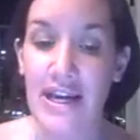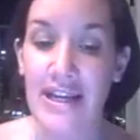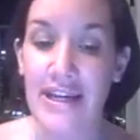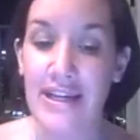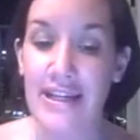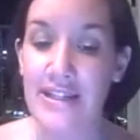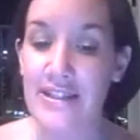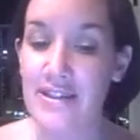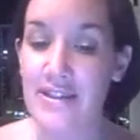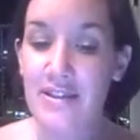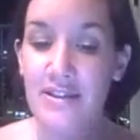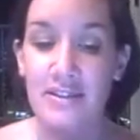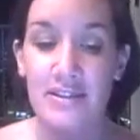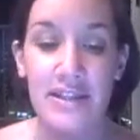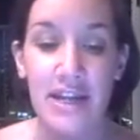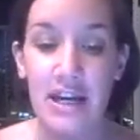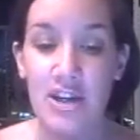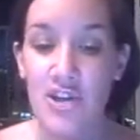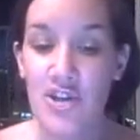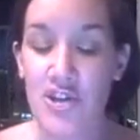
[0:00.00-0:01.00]
kind of still
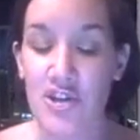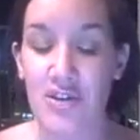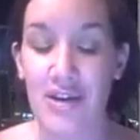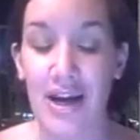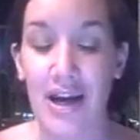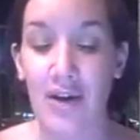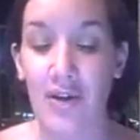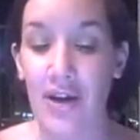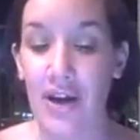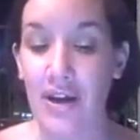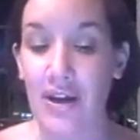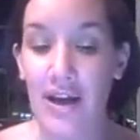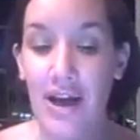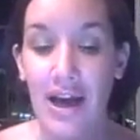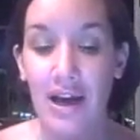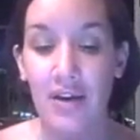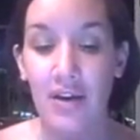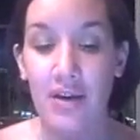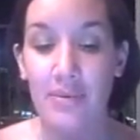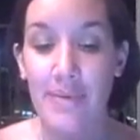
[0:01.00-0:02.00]
not sure how
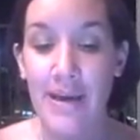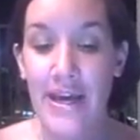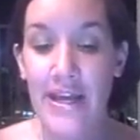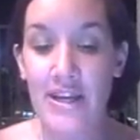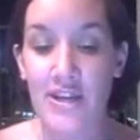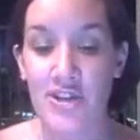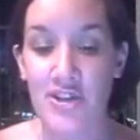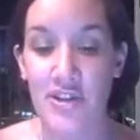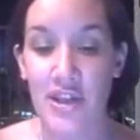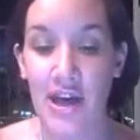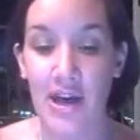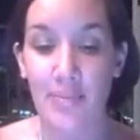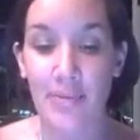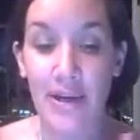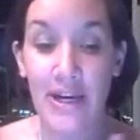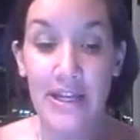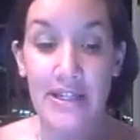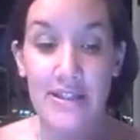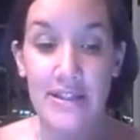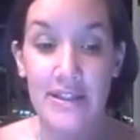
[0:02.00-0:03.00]
I managed that,
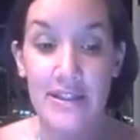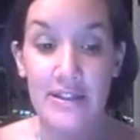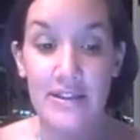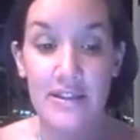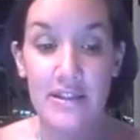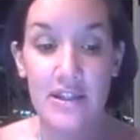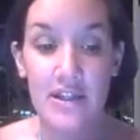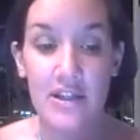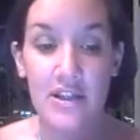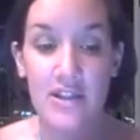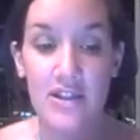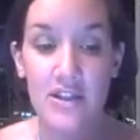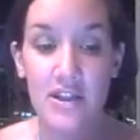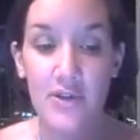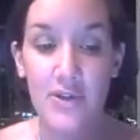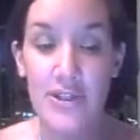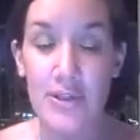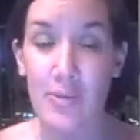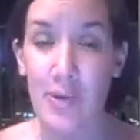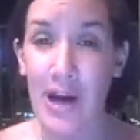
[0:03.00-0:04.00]
but I did.
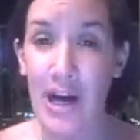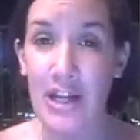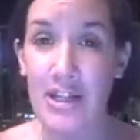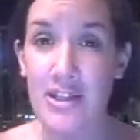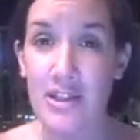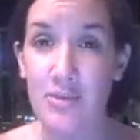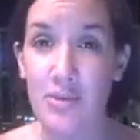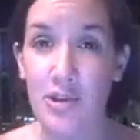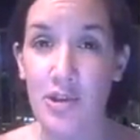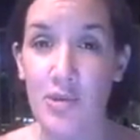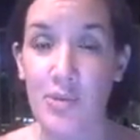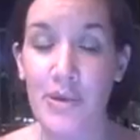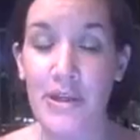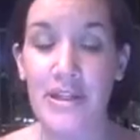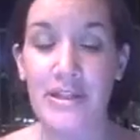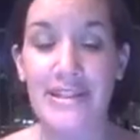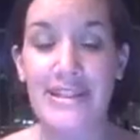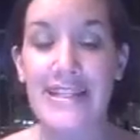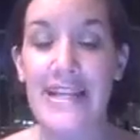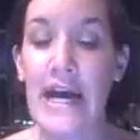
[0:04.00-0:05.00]
So it's possible,
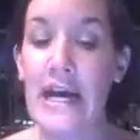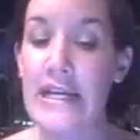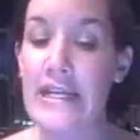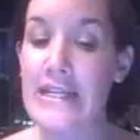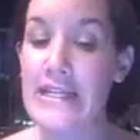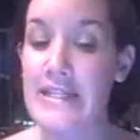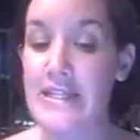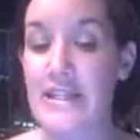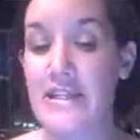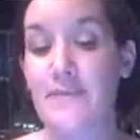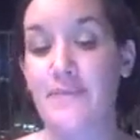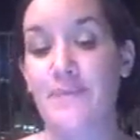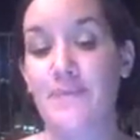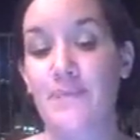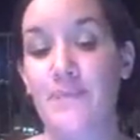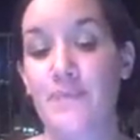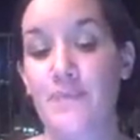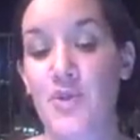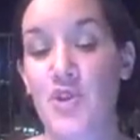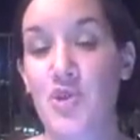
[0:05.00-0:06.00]
but not easy,
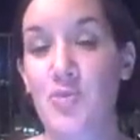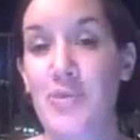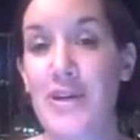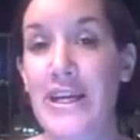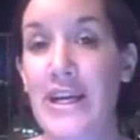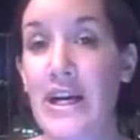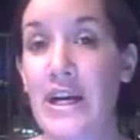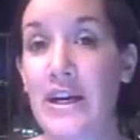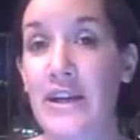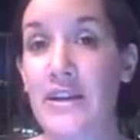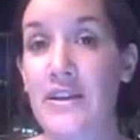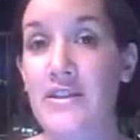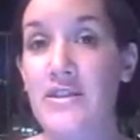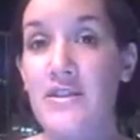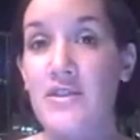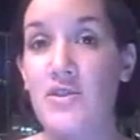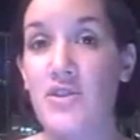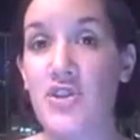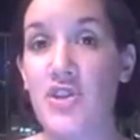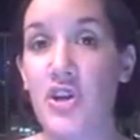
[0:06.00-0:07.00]
just being
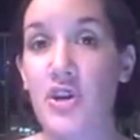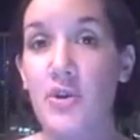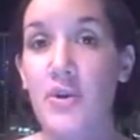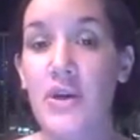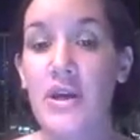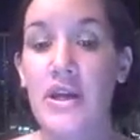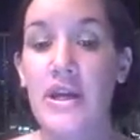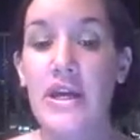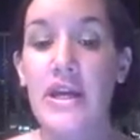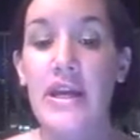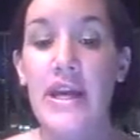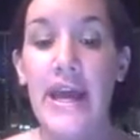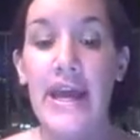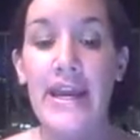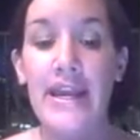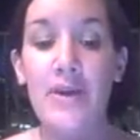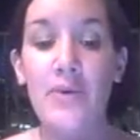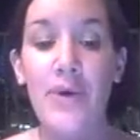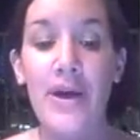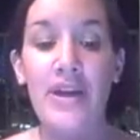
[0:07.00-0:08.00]
honest. So
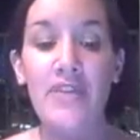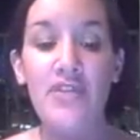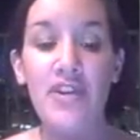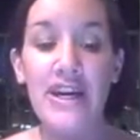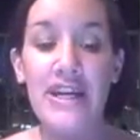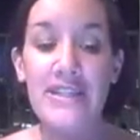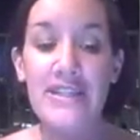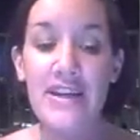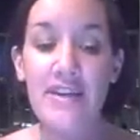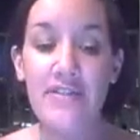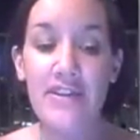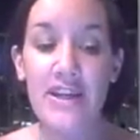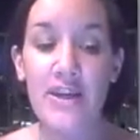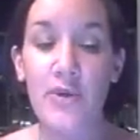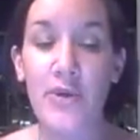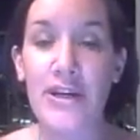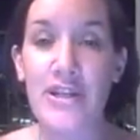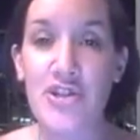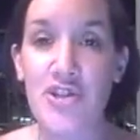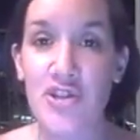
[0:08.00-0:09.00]
anyway, if you guys have
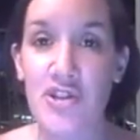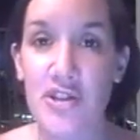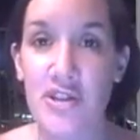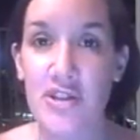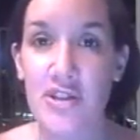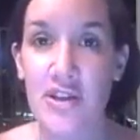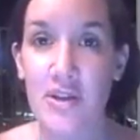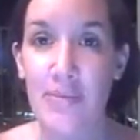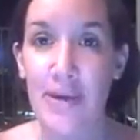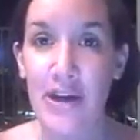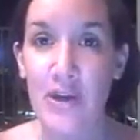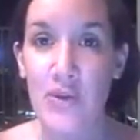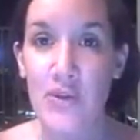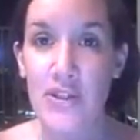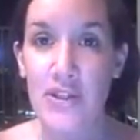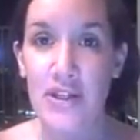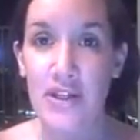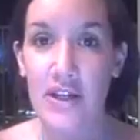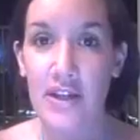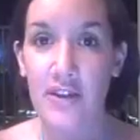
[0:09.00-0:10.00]
any questions
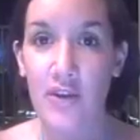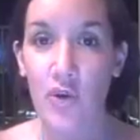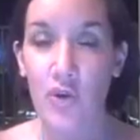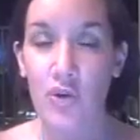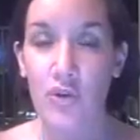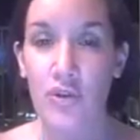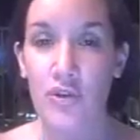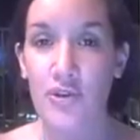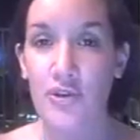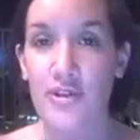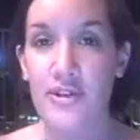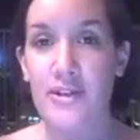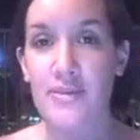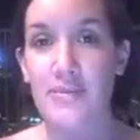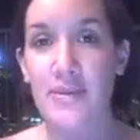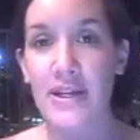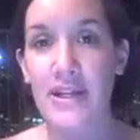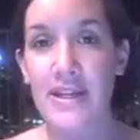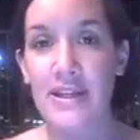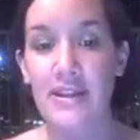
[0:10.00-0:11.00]
about the whole earnest
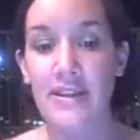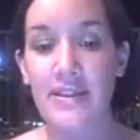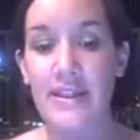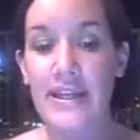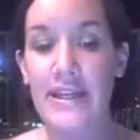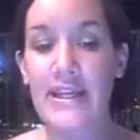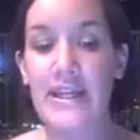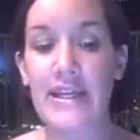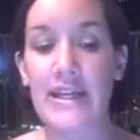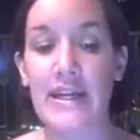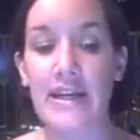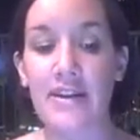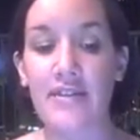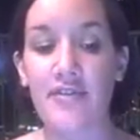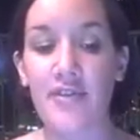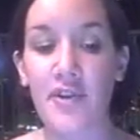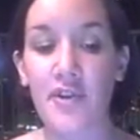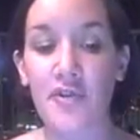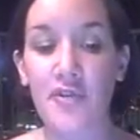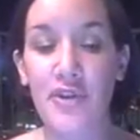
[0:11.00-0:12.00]
money thing,
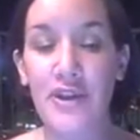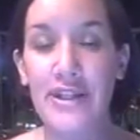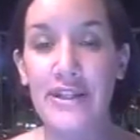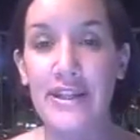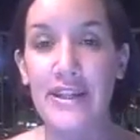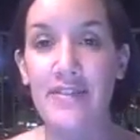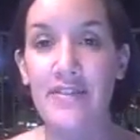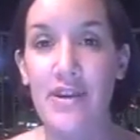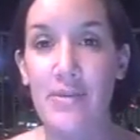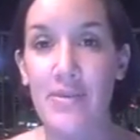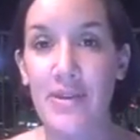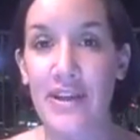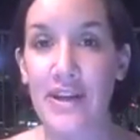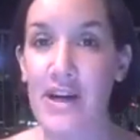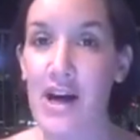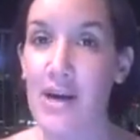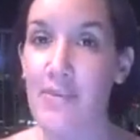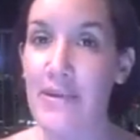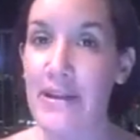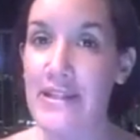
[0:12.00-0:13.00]
feel free to leave them in the
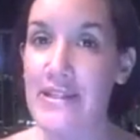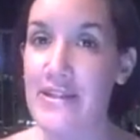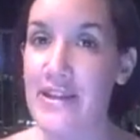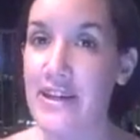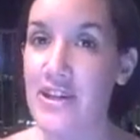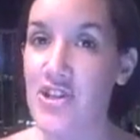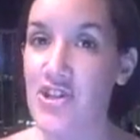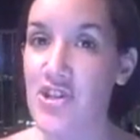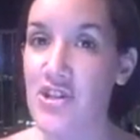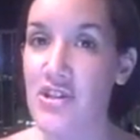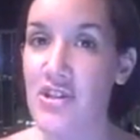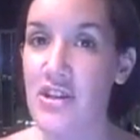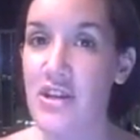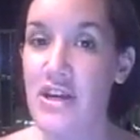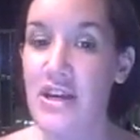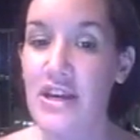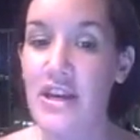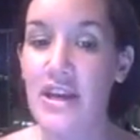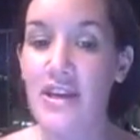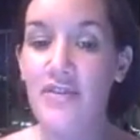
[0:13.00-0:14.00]
comment section.
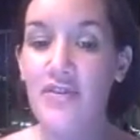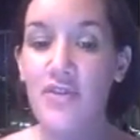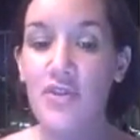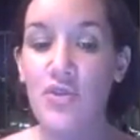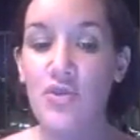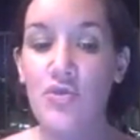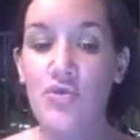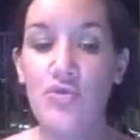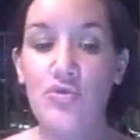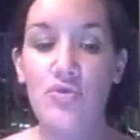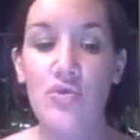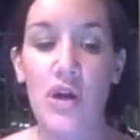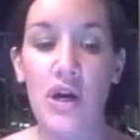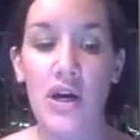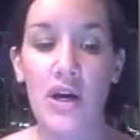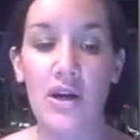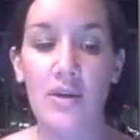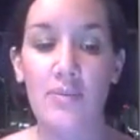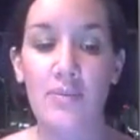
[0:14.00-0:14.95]
If you